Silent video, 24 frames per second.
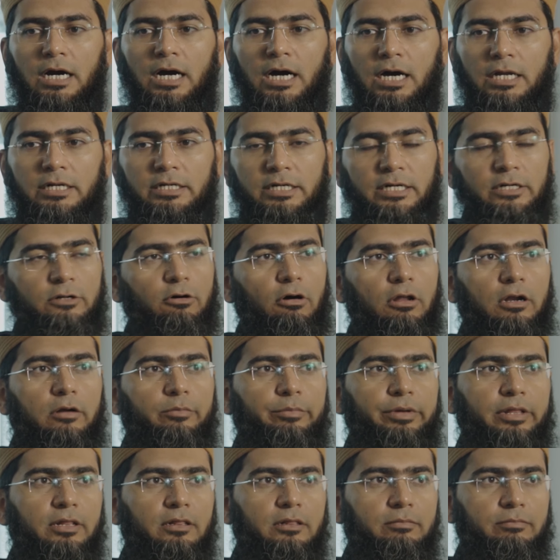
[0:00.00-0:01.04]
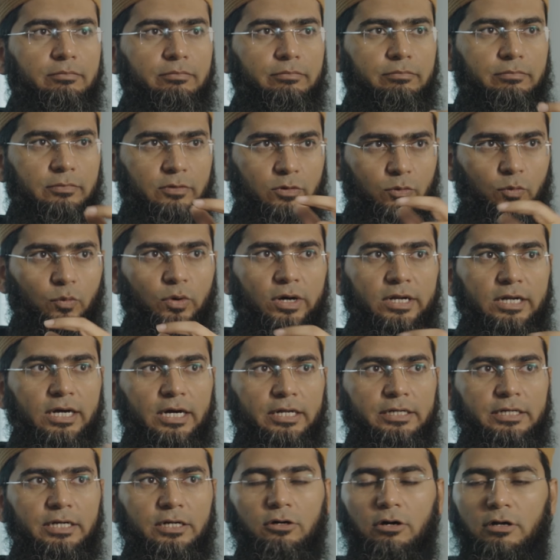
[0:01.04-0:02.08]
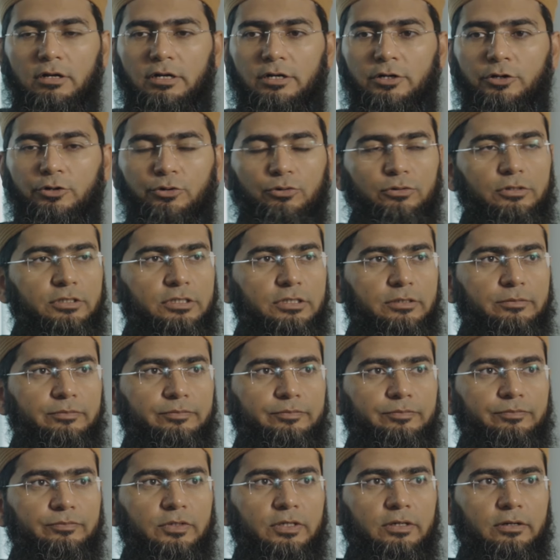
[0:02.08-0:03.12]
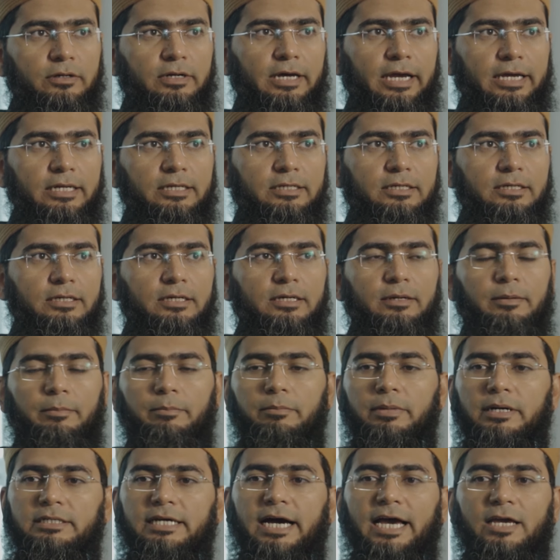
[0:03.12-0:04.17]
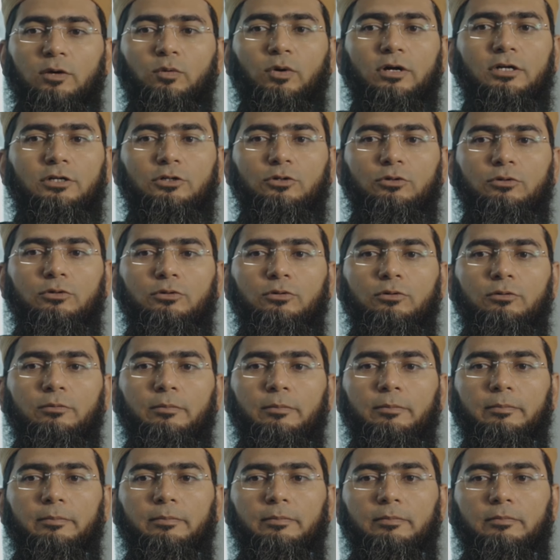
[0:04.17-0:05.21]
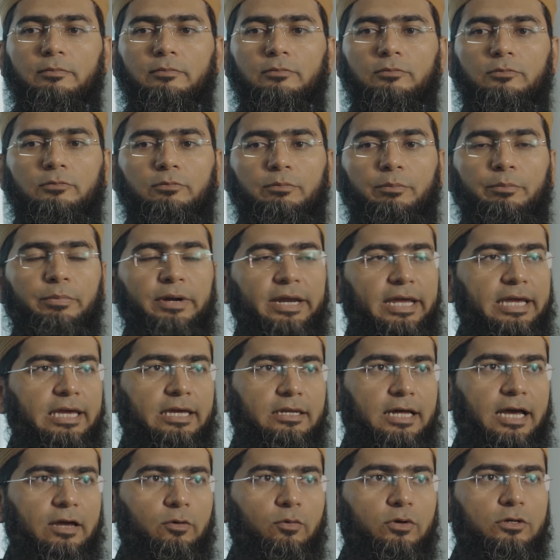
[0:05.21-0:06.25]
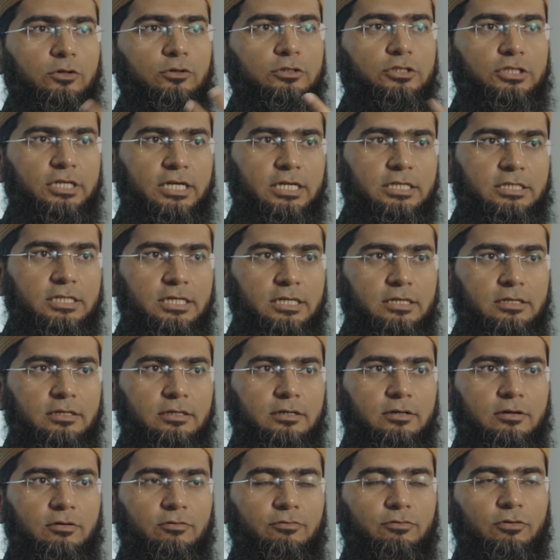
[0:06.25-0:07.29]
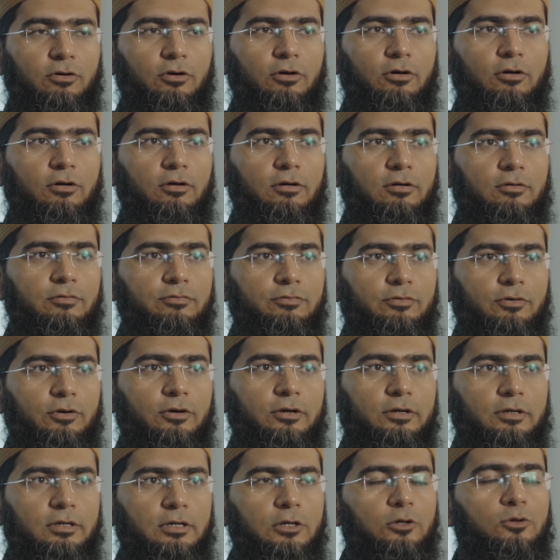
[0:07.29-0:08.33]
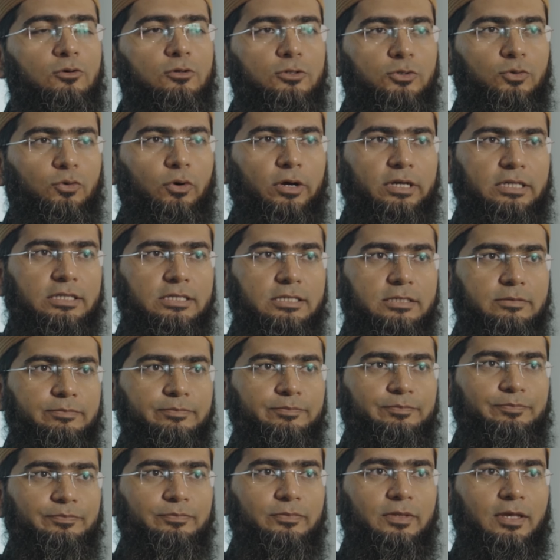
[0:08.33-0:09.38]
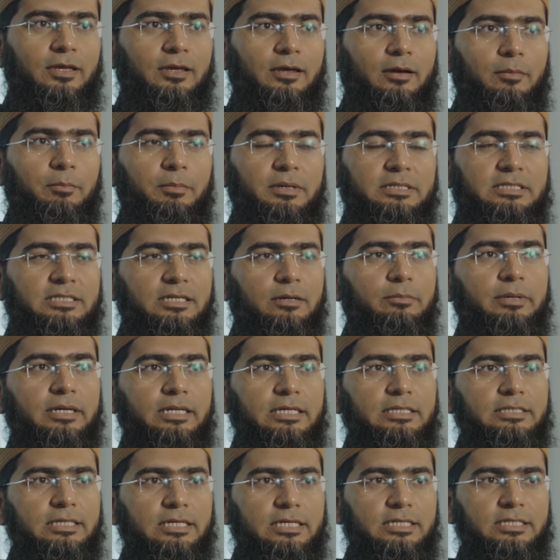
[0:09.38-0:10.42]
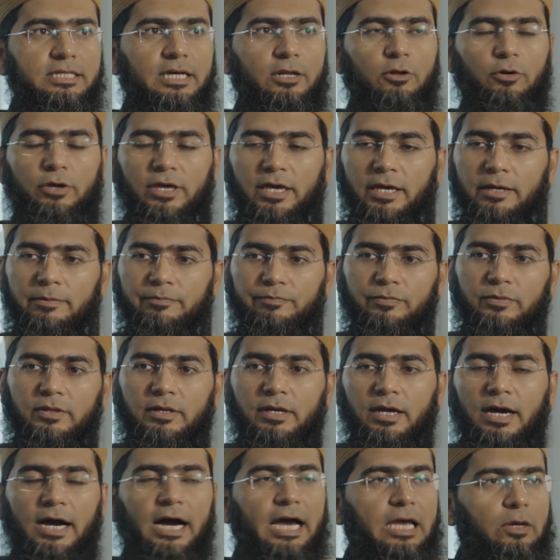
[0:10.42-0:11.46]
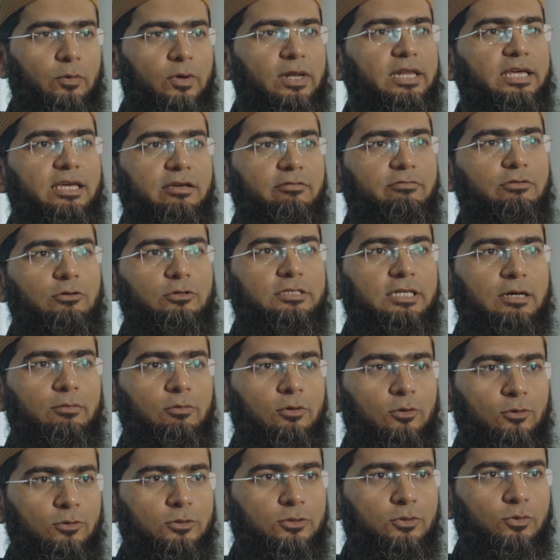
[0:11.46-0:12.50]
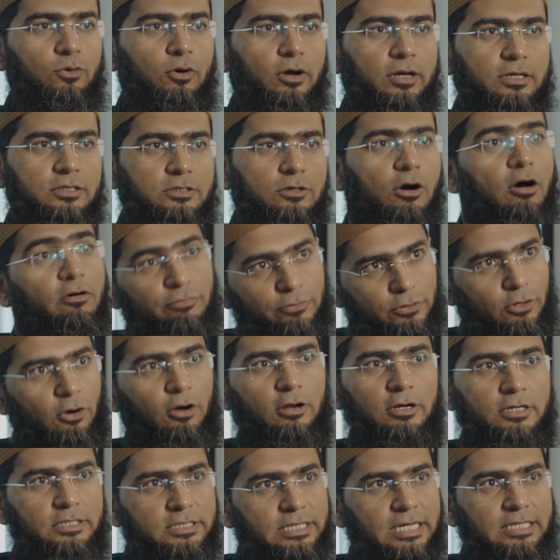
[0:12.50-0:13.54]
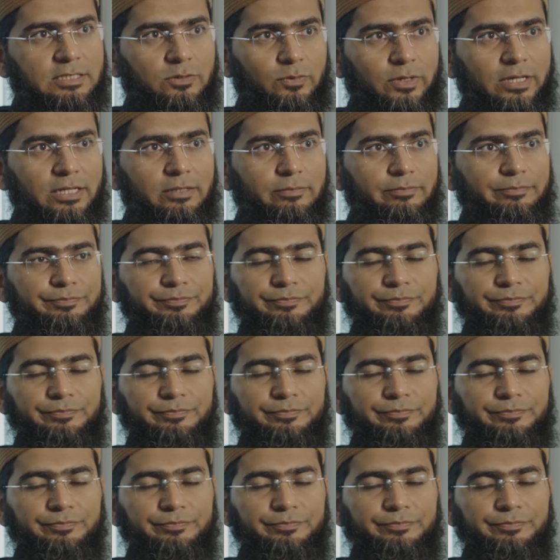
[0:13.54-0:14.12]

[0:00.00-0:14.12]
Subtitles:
$100 bill, $100 note, right? But I want to break it, I want to change it for loose coins. But somebody says that, okay, I will give you some loose coins of dollars as well,